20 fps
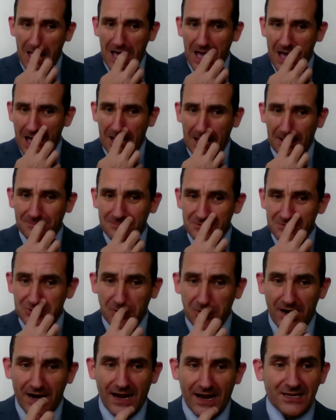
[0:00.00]

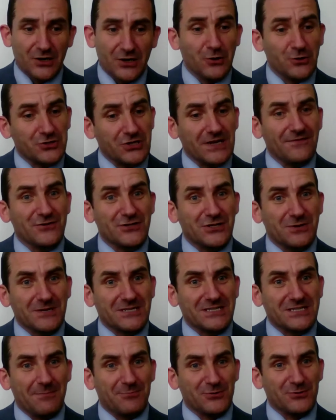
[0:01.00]
So I can also give you some
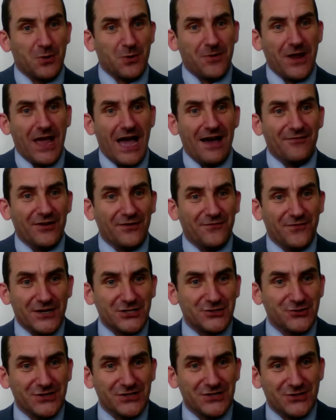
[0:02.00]
examples where we have had
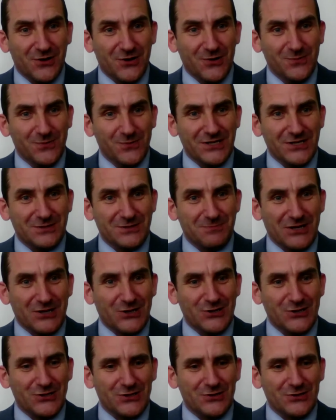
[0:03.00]
victories, though, where it's been
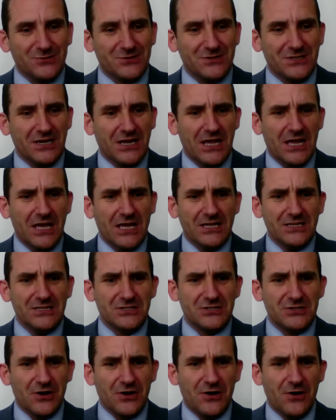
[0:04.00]
good news.
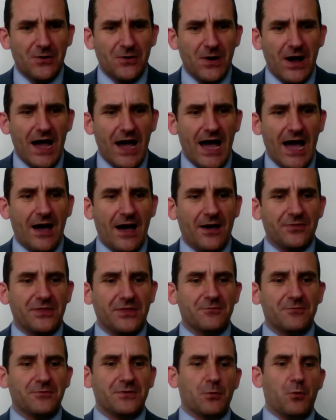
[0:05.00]
So
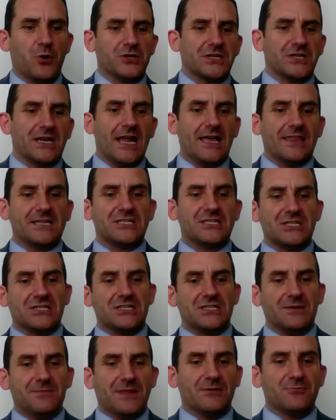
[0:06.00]
there was another
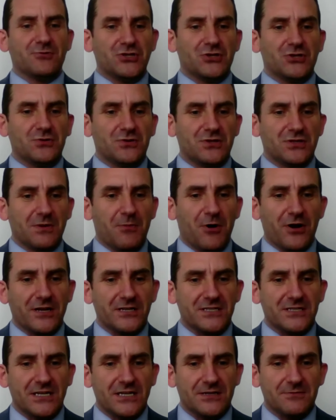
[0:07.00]
system that was used to
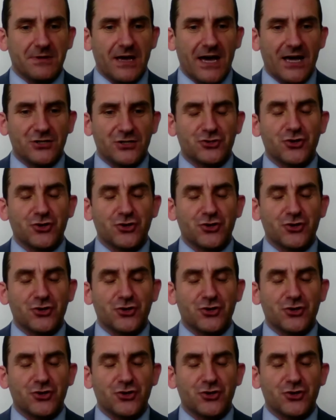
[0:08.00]
monitor